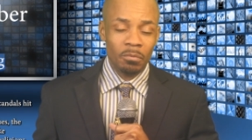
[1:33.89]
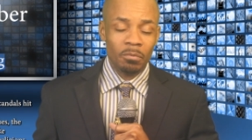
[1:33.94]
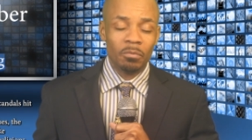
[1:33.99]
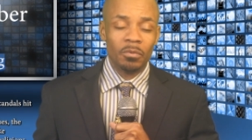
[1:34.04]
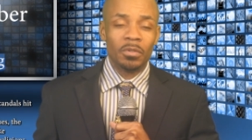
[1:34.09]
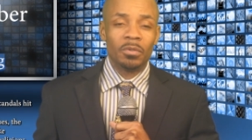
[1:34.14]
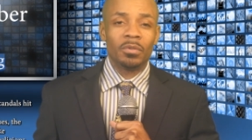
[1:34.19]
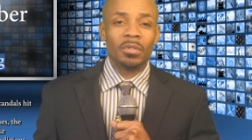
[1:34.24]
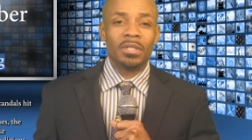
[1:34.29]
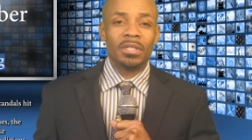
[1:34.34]

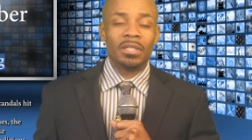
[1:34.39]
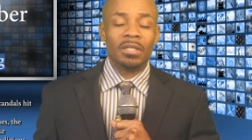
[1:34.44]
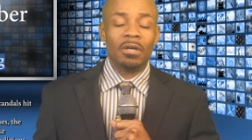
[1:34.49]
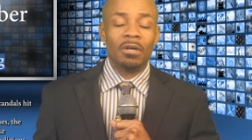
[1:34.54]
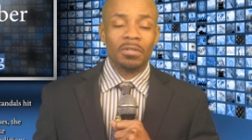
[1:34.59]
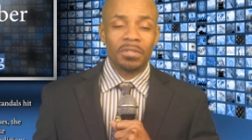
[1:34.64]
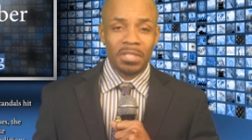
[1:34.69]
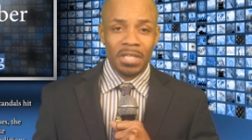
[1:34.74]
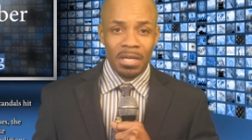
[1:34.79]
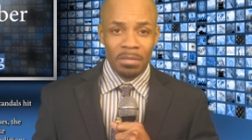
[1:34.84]
with uh,
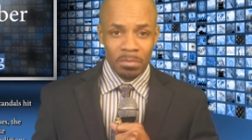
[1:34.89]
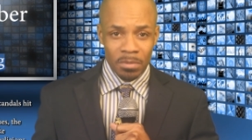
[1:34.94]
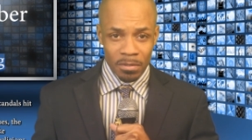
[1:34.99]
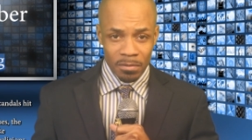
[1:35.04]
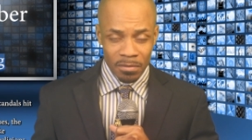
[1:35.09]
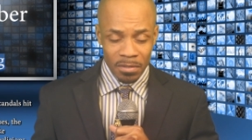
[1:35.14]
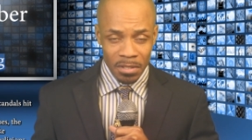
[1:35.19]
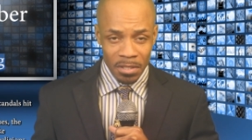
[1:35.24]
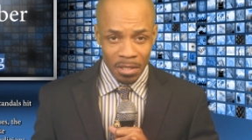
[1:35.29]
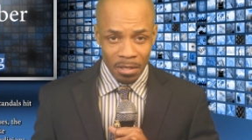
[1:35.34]
all types
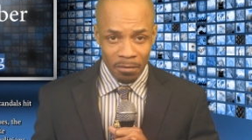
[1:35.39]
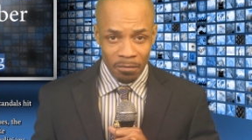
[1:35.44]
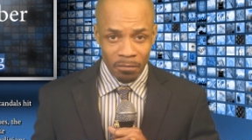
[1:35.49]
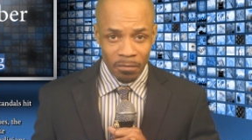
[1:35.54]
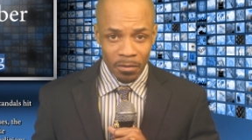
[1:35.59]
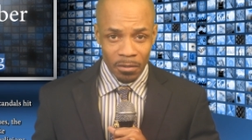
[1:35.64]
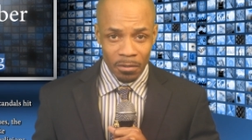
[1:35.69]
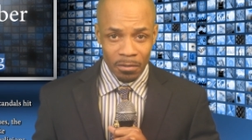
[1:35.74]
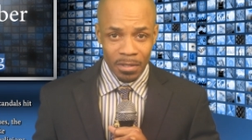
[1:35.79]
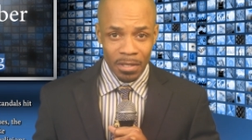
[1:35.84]
of stuff.
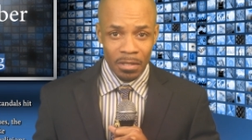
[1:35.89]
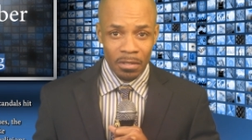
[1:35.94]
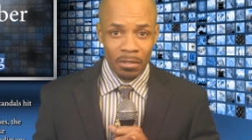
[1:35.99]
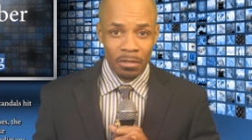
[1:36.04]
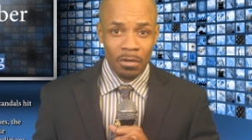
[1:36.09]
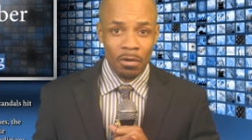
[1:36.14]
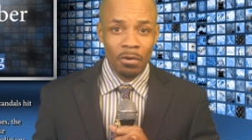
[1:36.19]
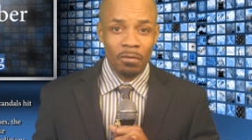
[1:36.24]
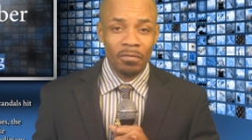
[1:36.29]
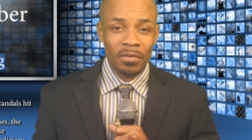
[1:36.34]
You know, now the
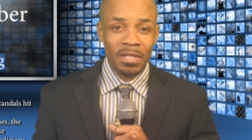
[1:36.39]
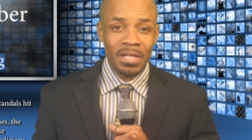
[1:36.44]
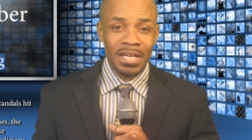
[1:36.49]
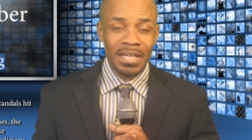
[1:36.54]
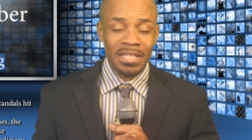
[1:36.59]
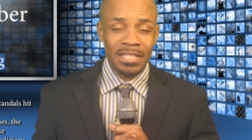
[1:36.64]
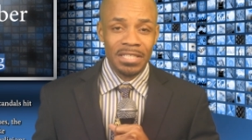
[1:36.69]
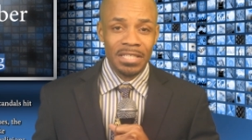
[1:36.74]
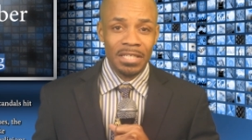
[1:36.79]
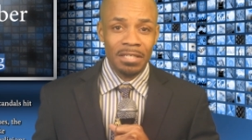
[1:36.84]
COVID
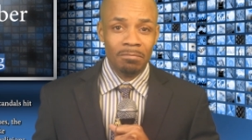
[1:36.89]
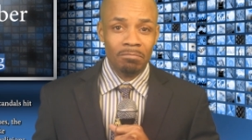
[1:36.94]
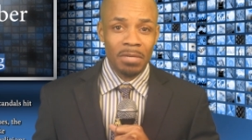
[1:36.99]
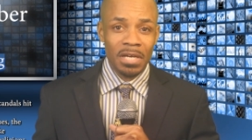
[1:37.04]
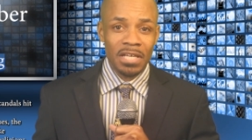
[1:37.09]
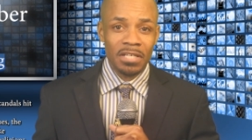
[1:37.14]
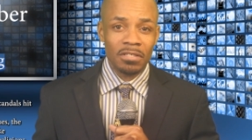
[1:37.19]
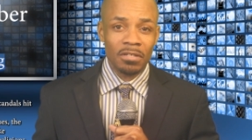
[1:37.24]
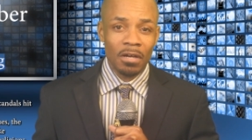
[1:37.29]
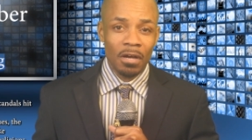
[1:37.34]
19
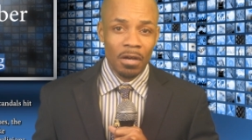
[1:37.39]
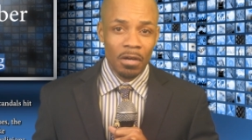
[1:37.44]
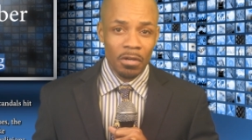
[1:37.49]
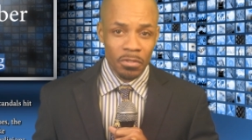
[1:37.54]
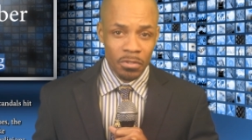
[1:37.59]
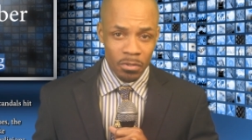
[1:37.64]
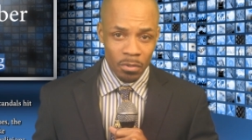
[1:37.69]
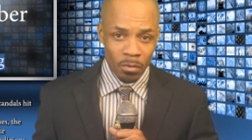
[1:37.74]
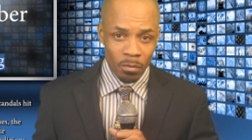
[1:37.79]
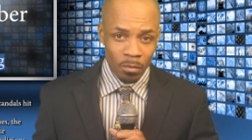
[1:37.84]
mess
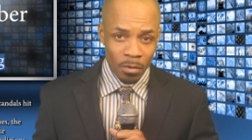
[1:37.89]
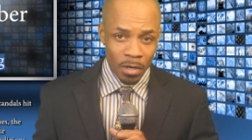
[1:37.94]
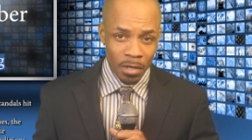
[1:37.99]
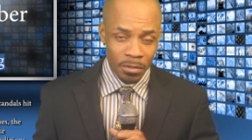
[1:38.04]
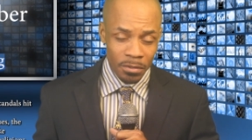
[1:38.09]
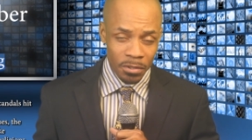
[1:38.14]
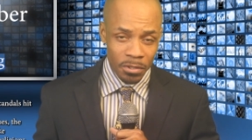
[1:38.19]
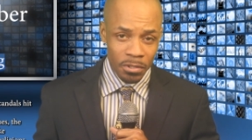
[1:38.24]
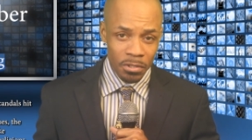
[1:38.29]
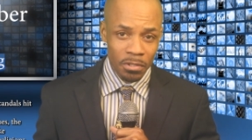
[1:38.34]
also
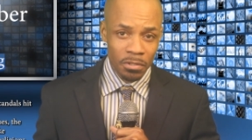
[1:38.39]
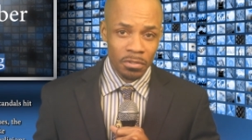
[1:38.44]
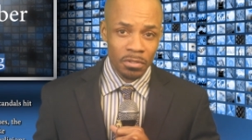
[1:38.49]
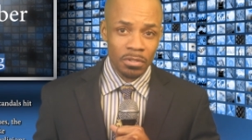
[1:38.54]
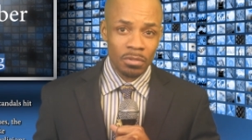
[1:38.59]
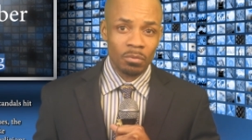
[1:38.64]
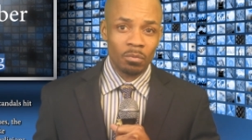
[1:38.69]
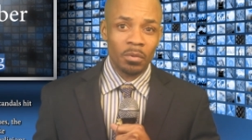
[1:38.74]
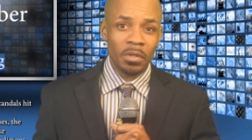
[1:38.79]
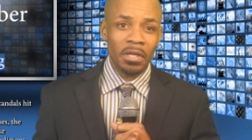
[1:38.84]
rocked the church
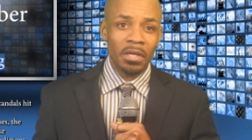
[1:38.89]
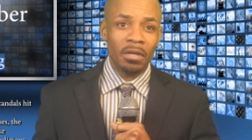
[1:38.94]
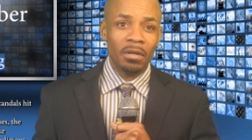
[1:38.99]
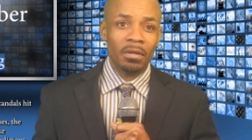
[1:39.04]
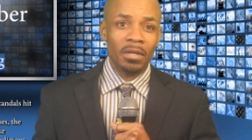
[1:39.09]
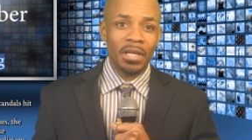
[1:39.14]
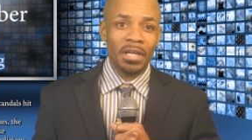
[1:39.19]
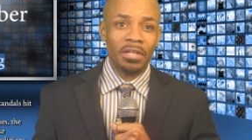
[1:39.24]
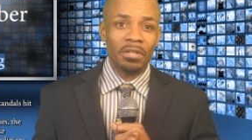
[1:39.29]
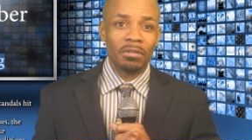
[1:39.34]
as
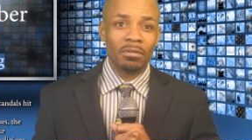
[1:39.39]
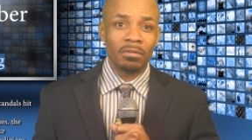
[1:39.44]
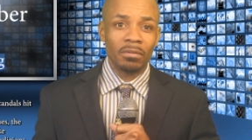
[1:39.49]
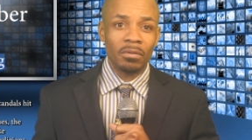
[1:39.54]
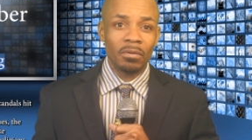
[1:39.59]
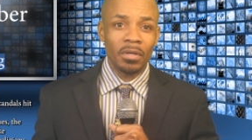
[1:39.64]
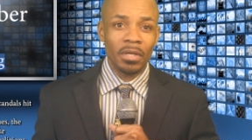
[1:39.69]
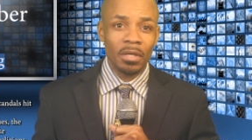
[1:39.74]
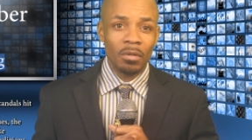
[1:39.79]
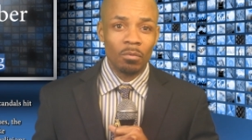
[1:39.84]
well, and the
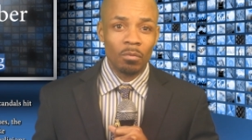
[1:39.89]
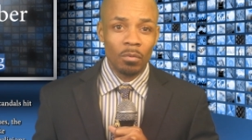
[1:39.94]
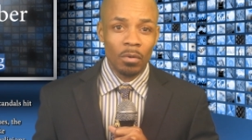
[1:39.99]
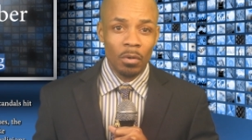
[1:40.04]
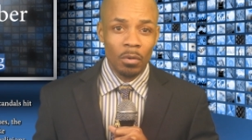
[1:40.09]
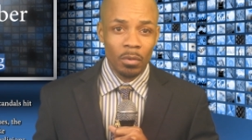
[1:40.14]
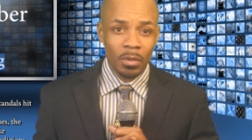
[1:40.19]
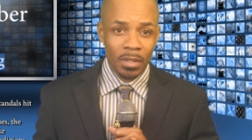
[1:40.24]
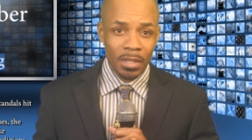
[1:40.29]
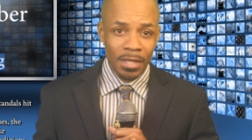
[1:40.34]
growing
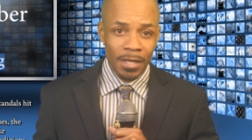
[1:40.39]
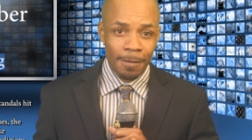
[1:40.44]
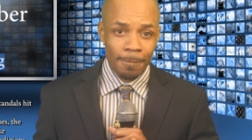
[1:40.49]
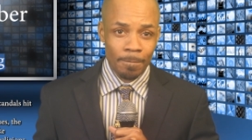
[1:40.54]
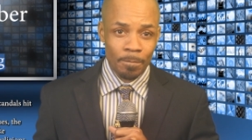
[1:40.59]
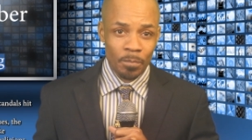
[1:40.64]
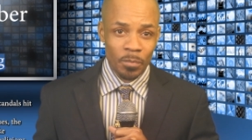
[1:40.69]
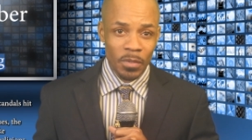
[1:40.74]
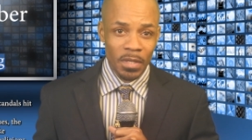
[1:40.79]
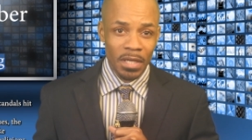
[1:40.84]
woke
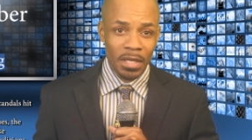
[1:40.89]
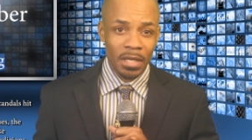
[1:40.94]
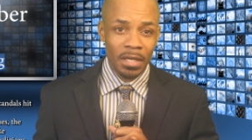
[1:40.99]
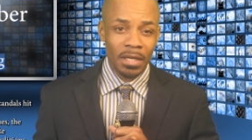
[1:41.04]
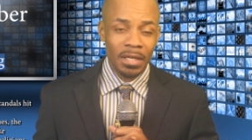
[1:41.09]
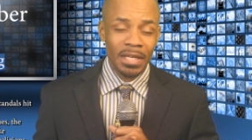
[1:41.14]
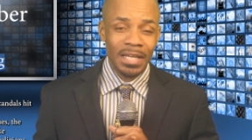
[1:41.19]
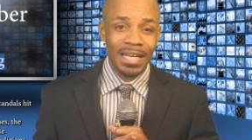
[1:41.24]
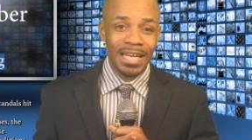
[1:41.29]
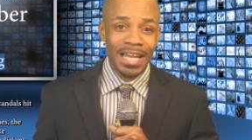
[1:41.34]

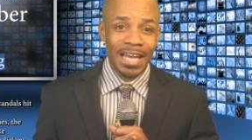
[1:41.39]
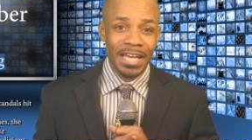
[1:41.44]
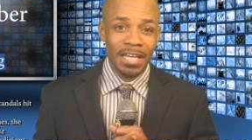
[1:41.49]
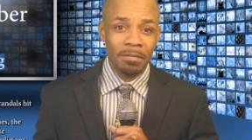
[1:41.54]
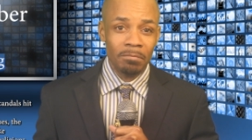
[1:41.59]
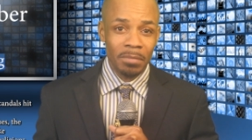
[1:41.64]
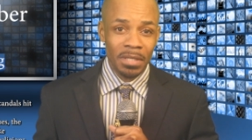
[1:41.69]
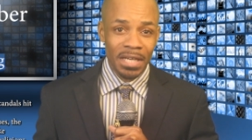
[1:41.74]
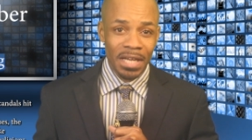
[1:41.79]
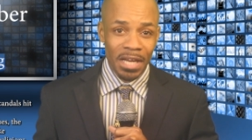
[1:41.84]
uh,
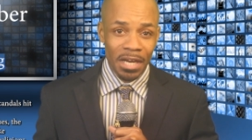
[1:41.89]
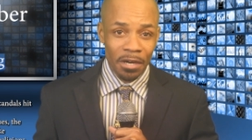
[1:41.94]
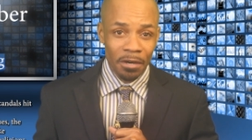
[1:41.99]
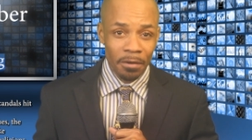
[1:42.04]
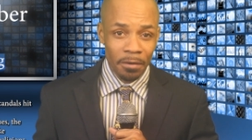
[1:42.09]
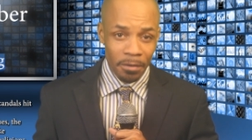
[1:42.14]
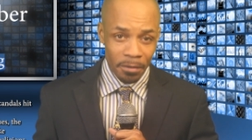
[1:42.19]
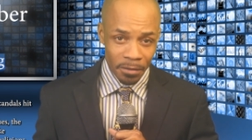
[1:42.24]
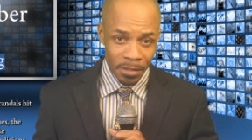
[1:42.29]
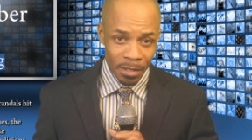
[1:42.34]
enlightenment
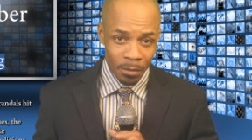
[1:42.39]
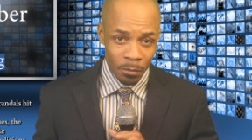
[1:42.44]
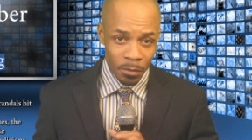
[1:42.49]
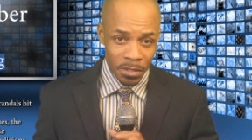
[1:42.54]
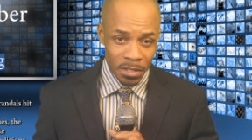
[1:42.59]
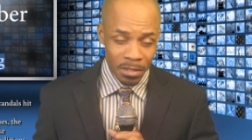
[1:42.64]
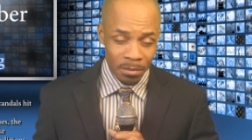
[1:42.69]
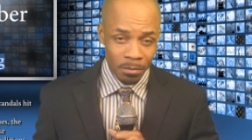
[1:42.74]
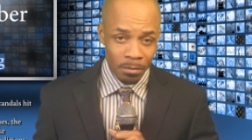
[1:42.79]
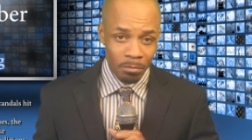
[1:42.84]
era that we
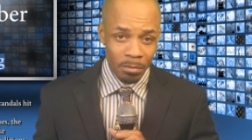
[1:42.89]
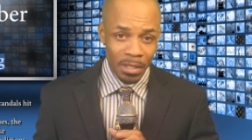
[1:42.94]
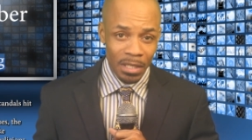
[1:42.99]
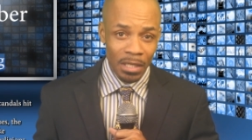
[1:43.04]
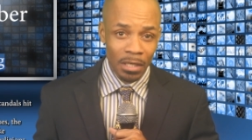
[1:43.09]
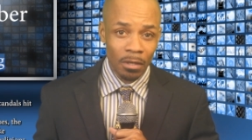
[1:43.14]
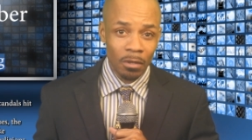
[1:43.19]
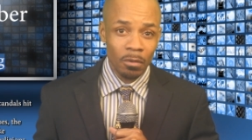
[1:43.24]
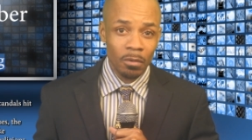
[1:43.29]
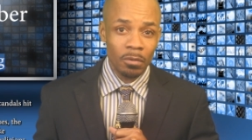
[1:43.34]
seem to be
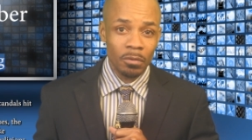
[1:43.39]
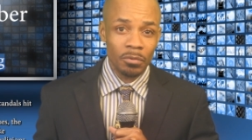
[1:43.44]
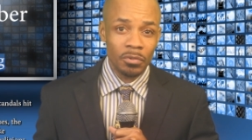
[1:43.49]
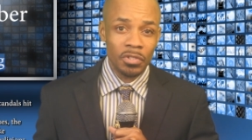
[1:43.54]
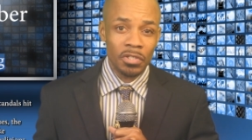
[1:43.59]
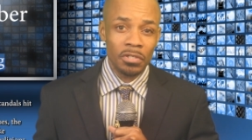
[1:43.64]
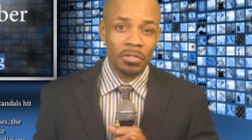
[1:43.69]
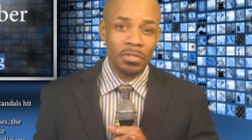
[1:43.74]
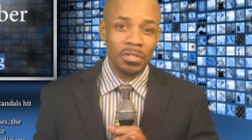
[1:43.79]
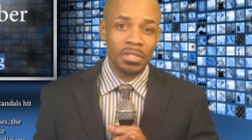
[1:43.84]
in. Local
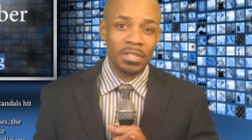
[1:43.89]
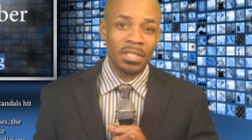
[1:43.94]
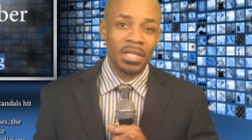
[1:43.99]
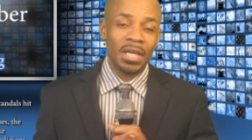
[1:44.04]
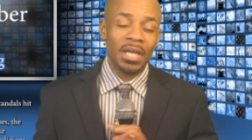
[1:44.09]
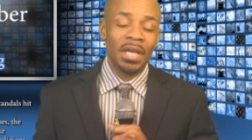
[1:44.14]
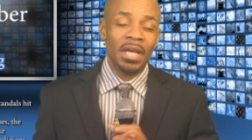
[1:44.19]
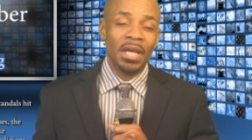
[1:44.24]
churches